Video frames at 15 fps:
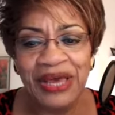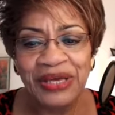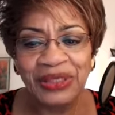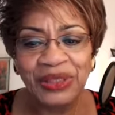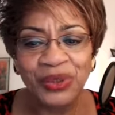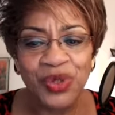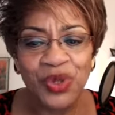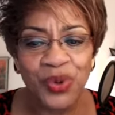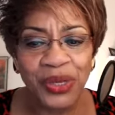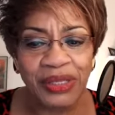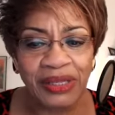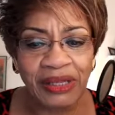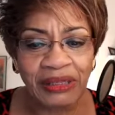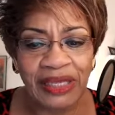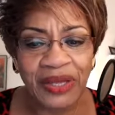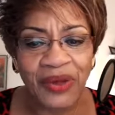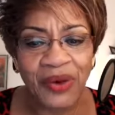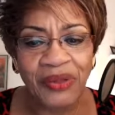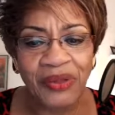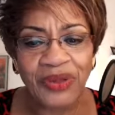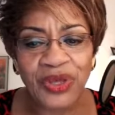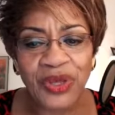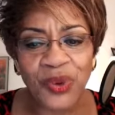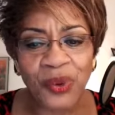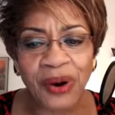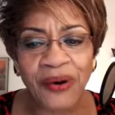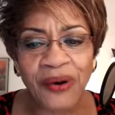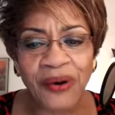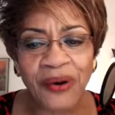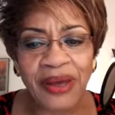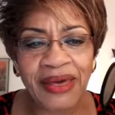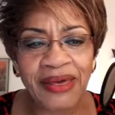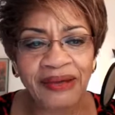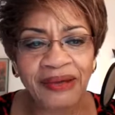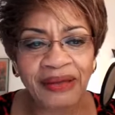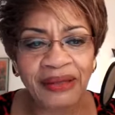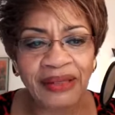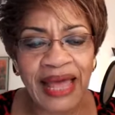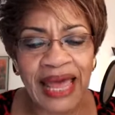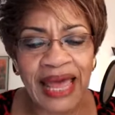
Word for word: so you can click on the URL